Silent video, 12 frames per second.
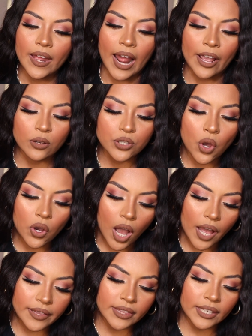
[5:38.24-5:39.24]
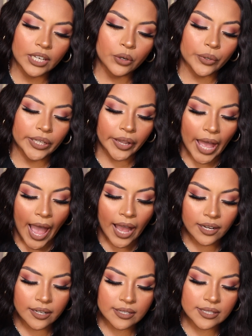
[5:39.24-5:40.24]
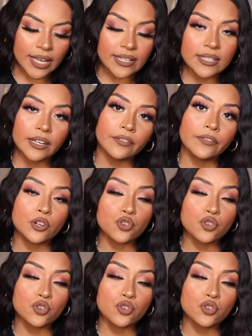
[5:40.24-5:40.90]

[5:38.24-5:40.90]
then I also got the Relax Sensitive